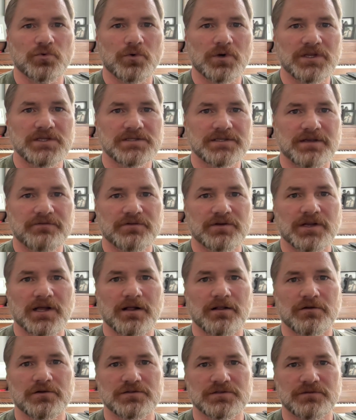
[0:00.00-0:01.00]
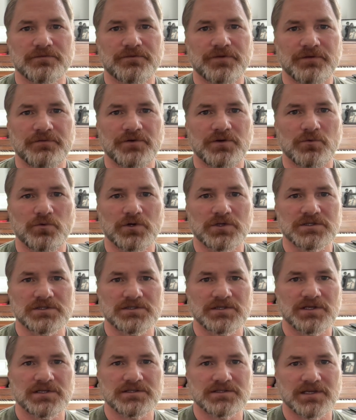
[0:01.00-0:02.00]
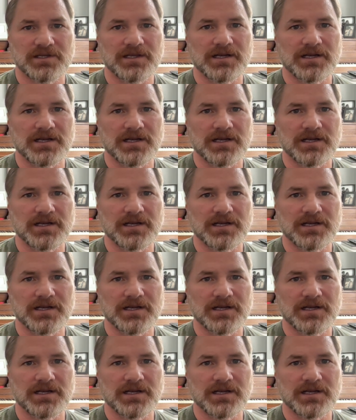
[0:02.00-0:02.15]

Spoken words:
$27.51.